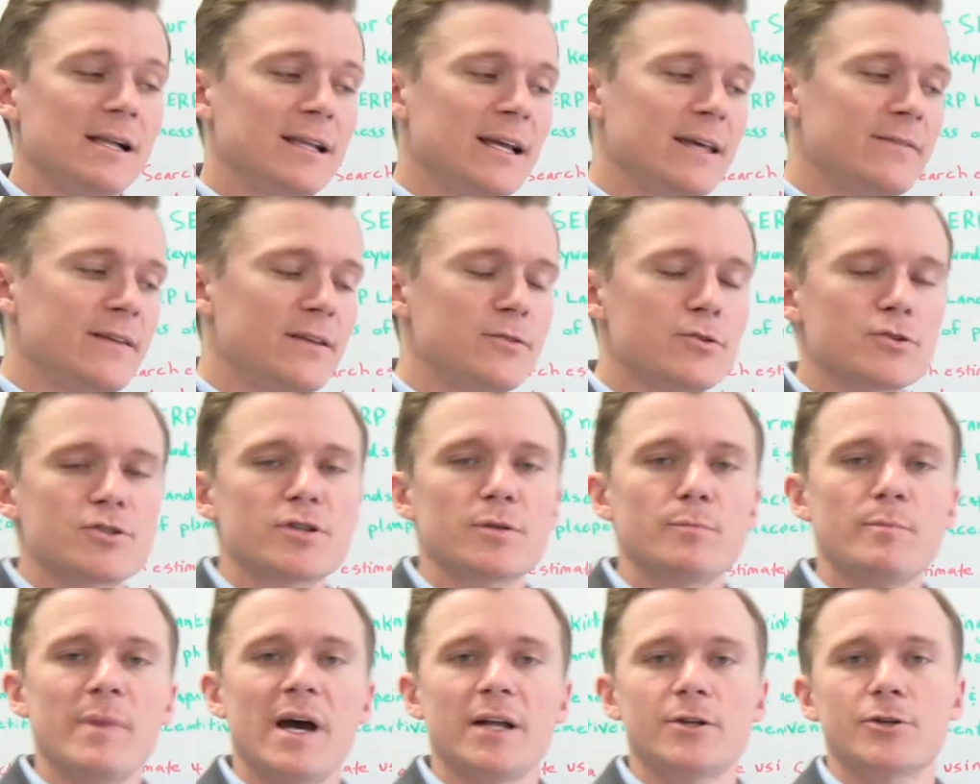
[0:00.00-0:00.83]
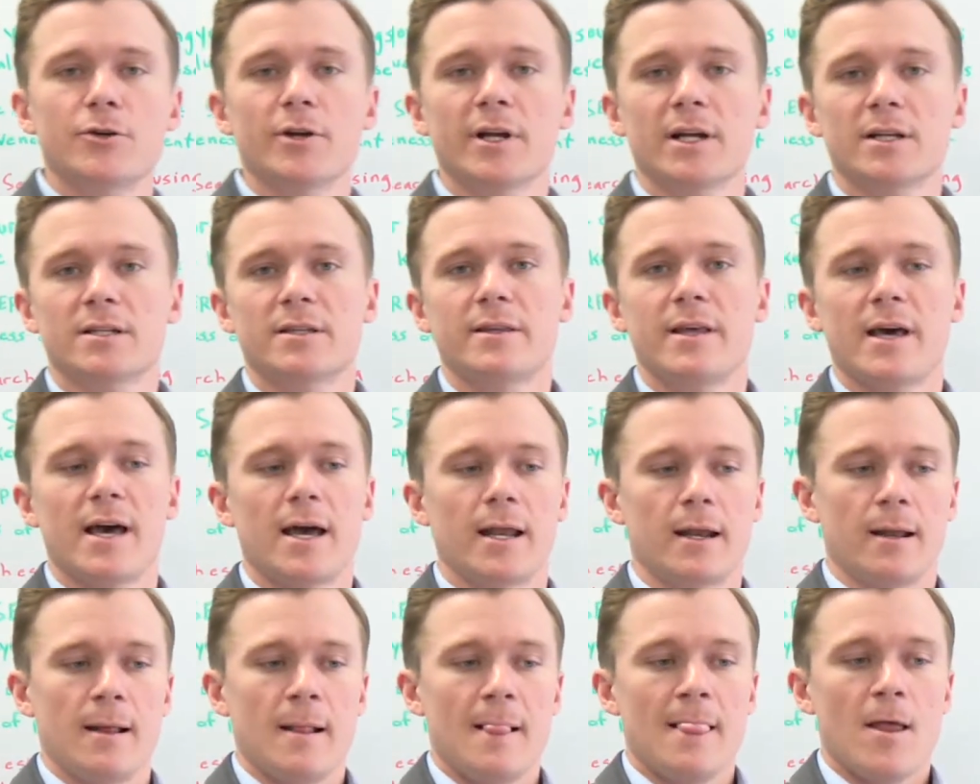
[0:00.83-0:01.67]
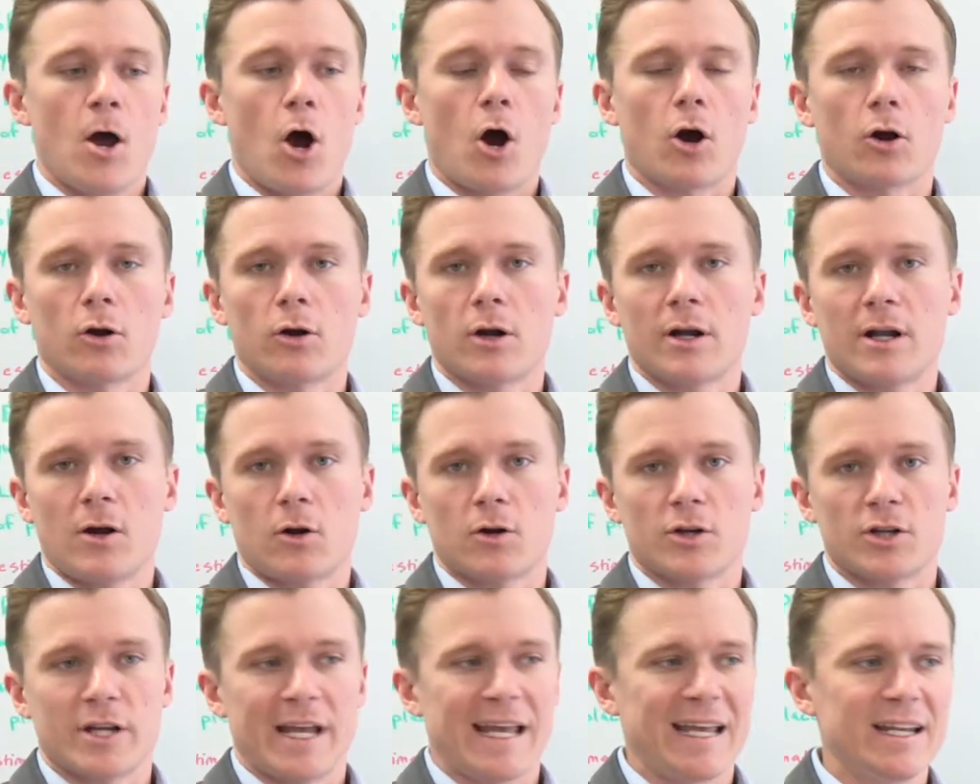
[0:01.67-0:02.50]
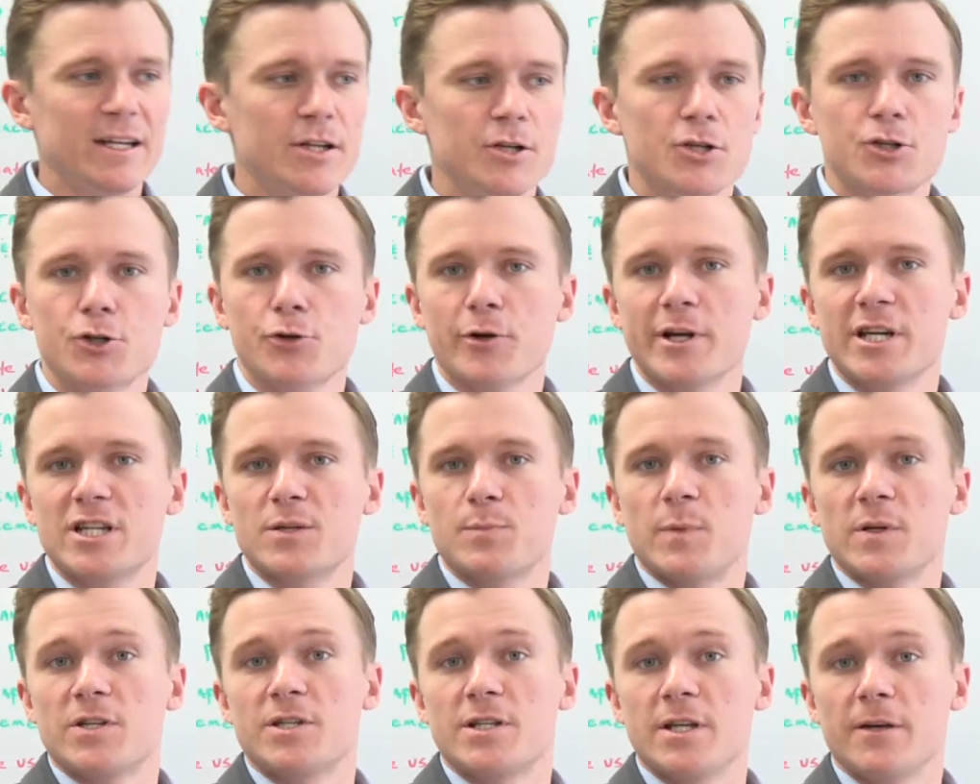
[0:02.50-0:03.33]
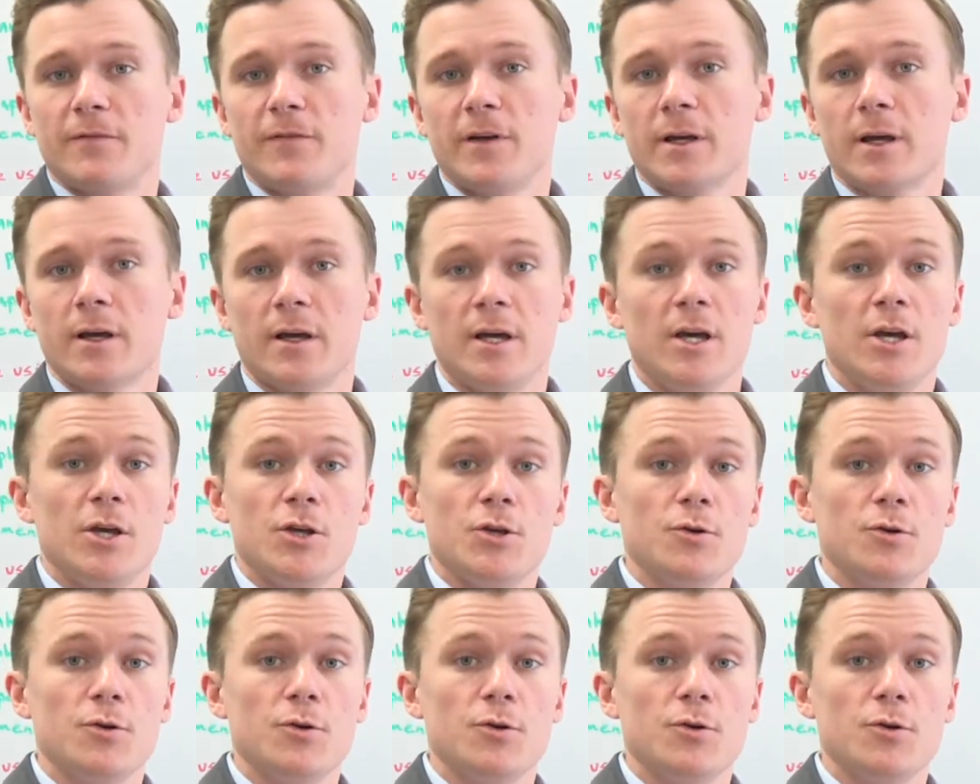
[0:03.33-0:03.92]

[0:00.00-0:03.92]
And these are some metrics that are industry specific.